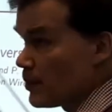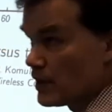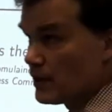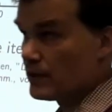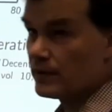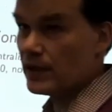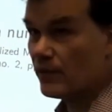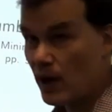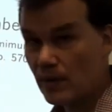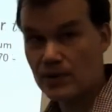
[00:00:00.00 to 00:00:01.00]
10%,
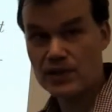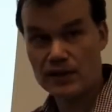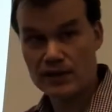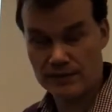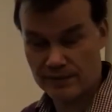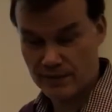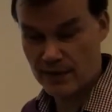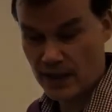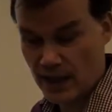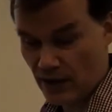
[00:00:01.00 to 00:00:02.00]
1%
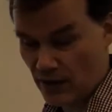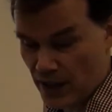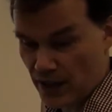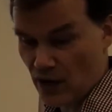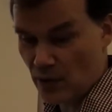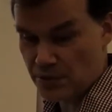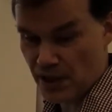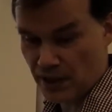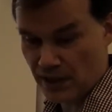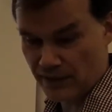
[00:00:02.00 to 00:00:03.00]
error in the
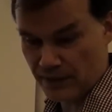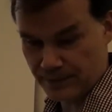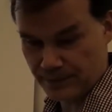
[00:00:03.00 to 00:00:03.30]
objective.